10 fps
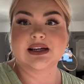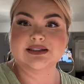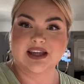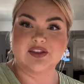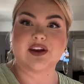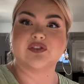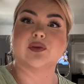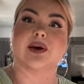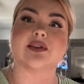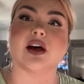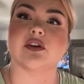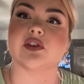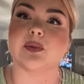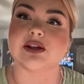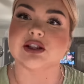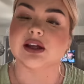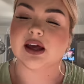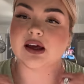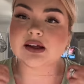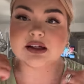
take the night for myself, especially